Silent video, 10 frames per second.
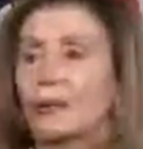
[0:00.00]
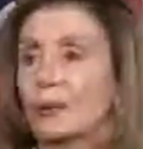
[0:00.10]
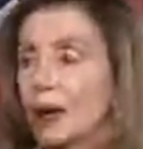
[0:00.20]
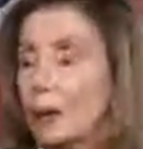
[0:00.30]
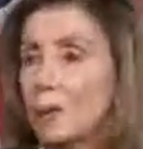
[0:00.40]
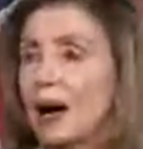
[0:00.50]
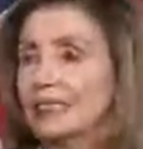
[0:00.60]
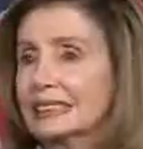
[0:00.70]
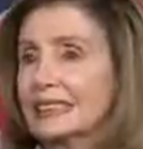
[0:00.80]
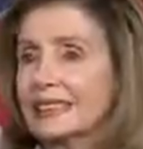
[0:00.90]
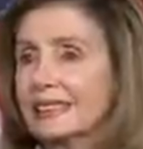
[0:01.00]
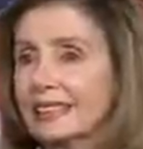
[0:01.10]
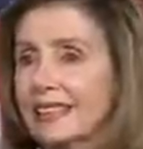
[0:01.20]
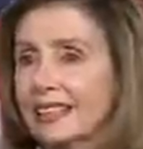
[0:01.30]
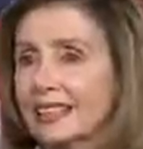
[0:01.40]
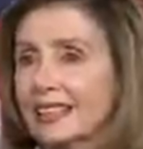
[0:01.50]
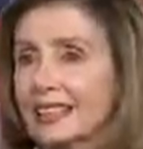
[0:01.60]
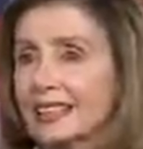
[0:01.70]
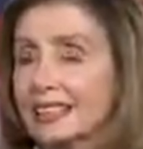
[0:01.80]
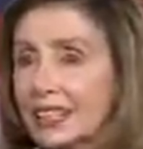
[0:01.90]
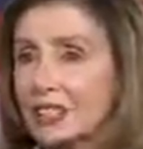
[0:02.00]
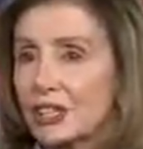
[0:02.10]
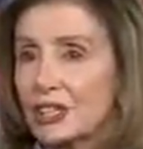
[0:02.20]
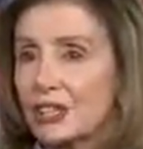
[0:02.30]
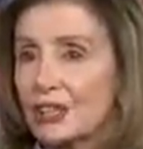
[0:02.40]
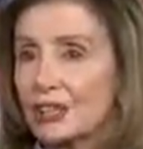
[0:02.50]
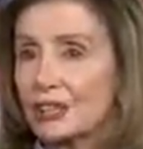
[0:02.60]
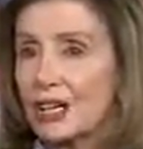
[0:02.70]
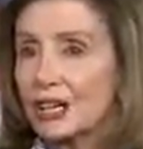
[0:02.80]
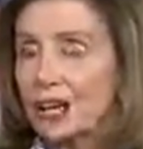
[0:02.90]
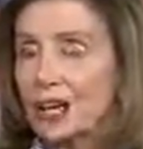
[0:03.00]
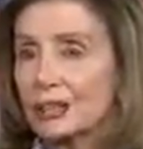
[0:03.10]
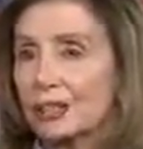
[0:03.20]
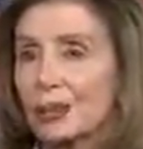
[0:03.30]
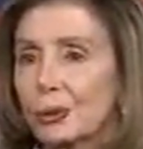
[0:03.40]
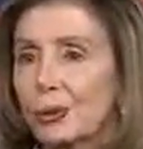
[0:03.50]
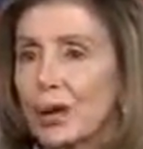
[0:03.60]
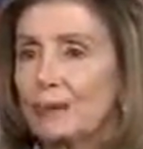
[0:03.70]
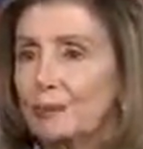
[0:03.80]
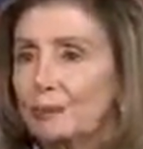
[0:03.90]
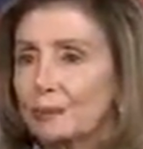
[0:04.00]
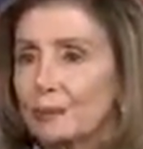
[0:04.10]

or our policy initiatives to